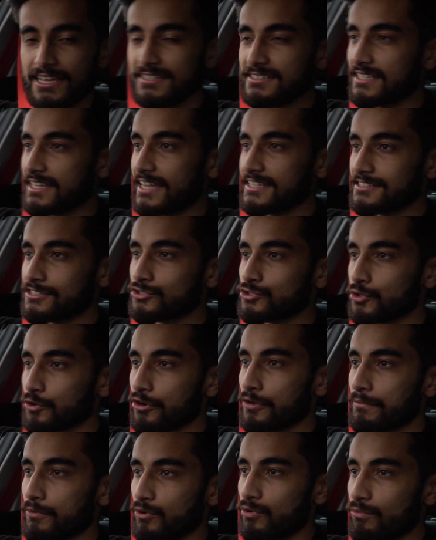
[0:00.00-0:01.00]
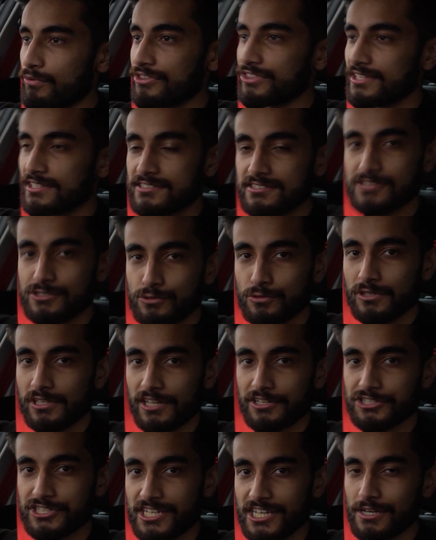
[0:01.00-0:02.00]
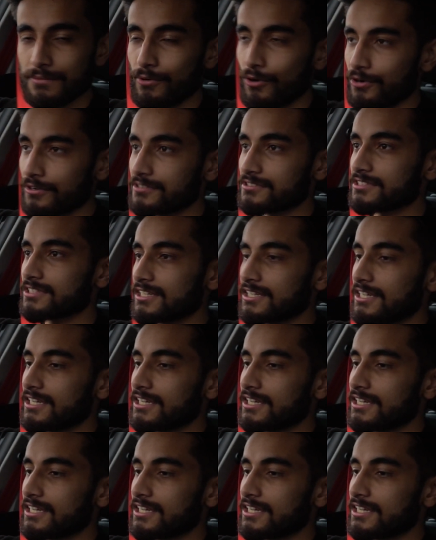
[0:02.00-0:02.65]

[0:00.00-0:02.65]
Is it as enjoyable with this dual clutch gearbox?